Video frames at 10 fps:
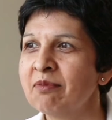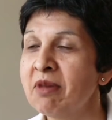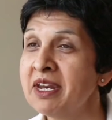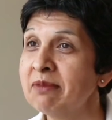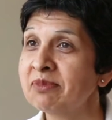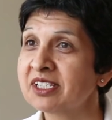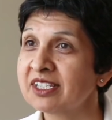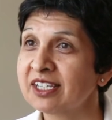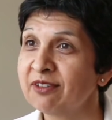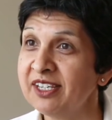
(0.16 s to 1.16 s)
My
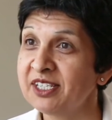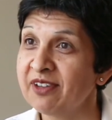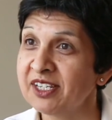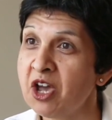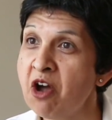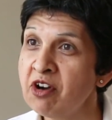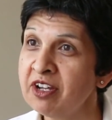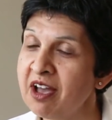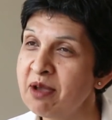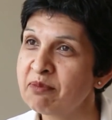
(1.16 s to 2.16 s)
name's Kavita
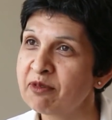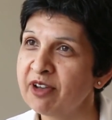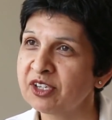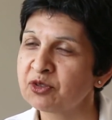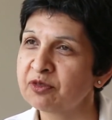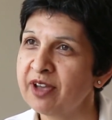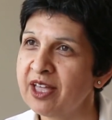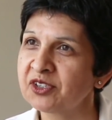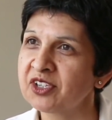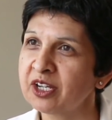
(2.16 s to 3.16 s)
Vedhara. I'm Professor of
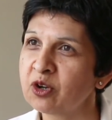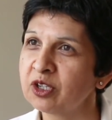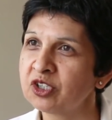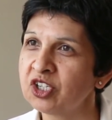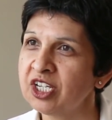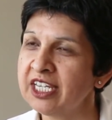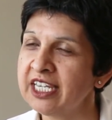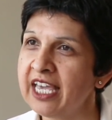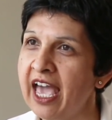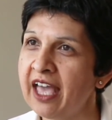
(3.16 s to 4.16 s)
Health
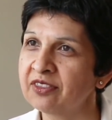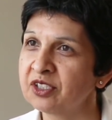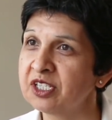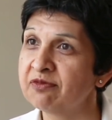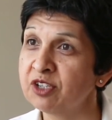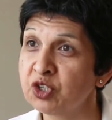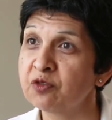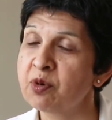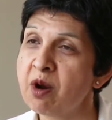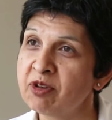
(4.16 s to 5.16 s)
Psychology at the Division
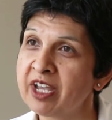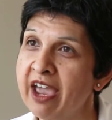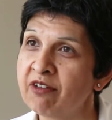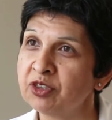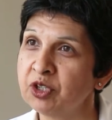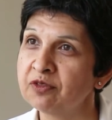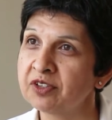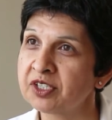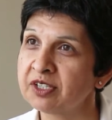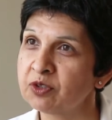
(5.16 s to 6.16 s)
of Primary Care in the
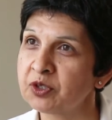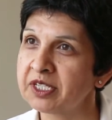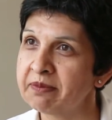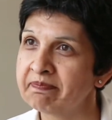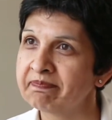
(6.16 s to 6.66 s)
University of Nottingham.